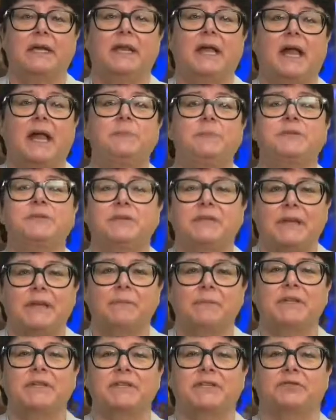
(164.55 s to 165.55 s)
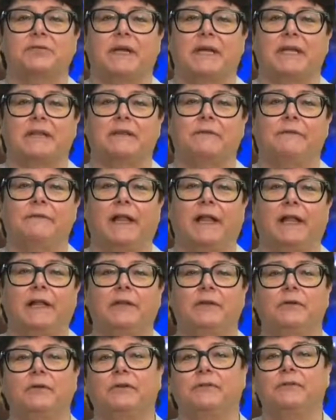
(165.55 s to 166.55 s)
It helps to demonstrate the
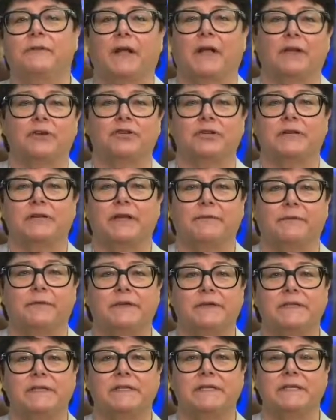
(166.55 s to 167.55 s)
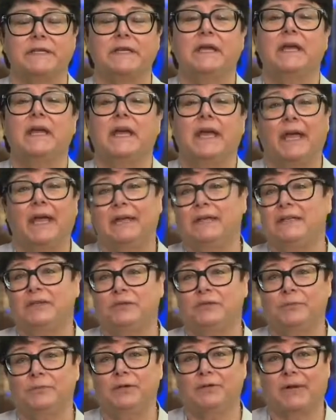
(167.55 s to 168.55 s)
value of cultural diversity
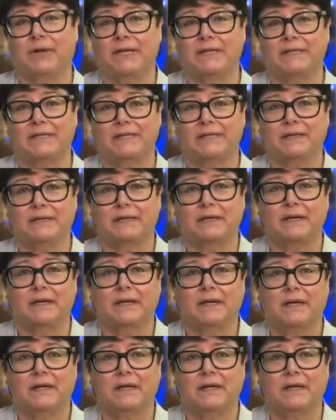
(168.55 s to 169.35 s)
and human rights.